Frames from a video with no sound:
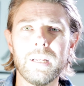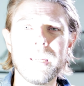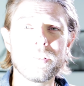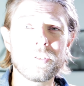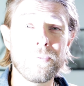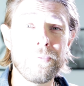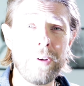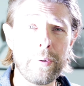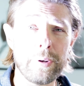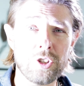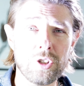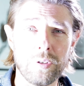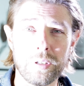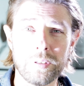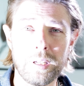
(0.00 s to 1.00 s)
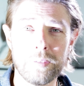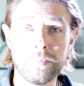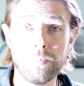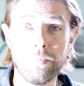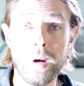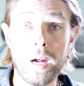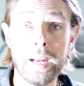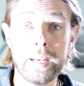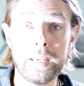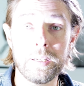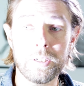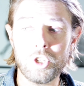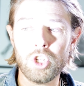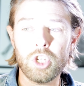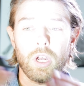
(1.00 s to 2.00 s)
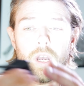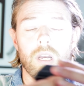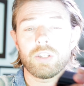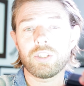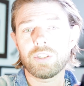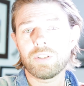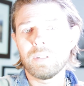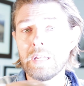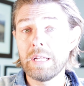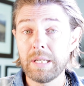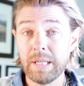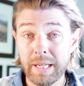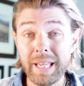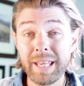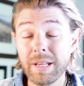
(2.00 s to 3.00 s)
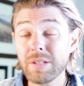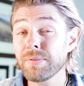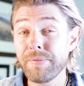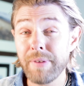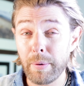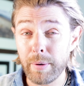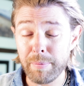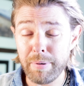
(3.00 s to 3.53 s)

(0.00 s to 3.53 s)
It's very strong, my gosh. It is very